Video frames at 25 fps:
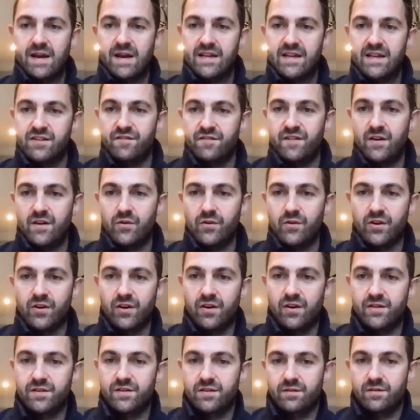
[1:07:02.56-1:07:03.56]
makes you feel
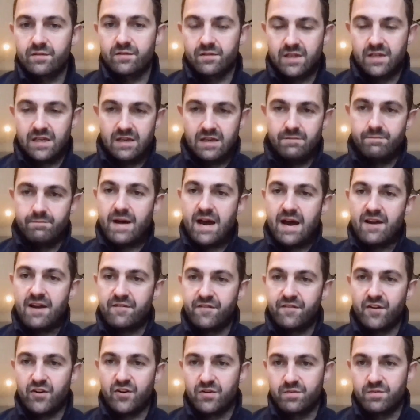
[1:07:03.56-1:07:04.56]
good. Bad
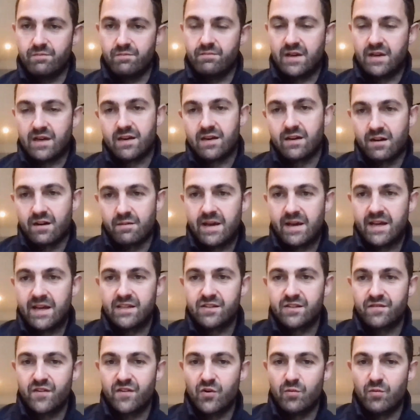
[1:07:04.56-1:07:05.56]
food kind of
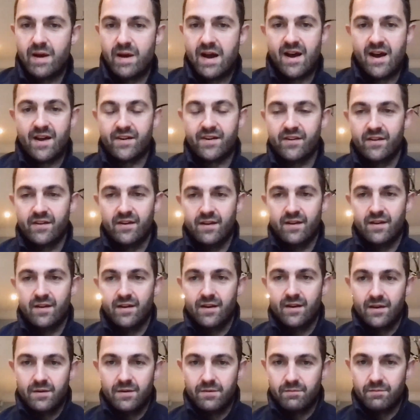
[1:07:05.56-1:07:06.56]
makes you feel bad.
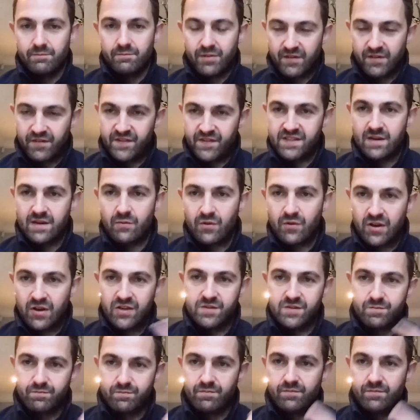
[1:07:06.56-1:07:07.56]
But for someone
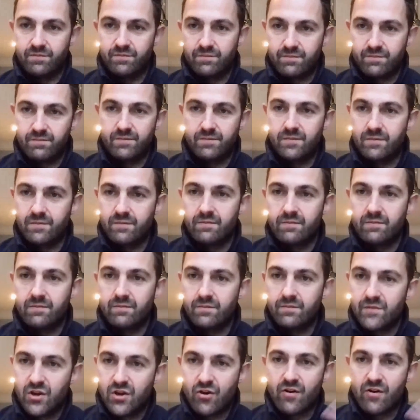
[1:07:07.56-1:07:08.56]
whose
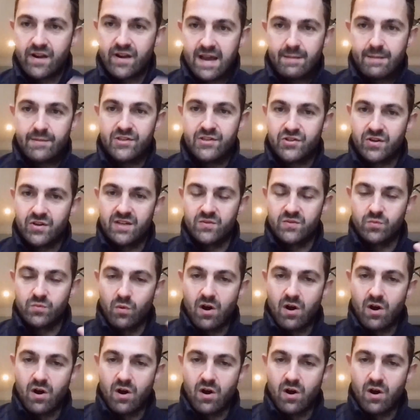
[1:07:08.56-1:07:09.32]
neurochemistry is